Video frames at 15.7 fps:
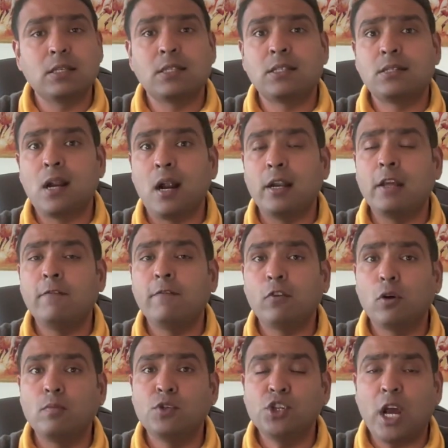starting
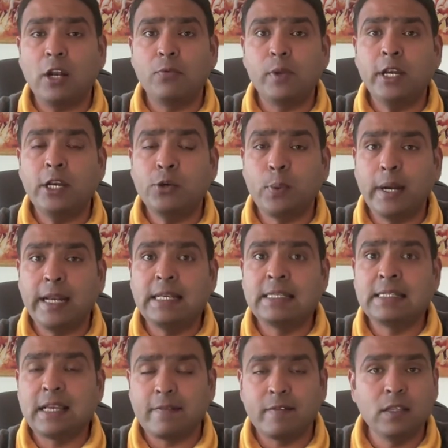from January
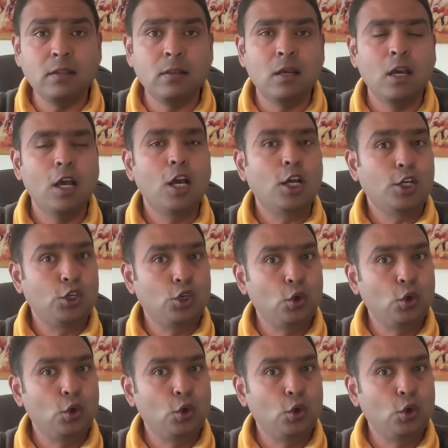27th, you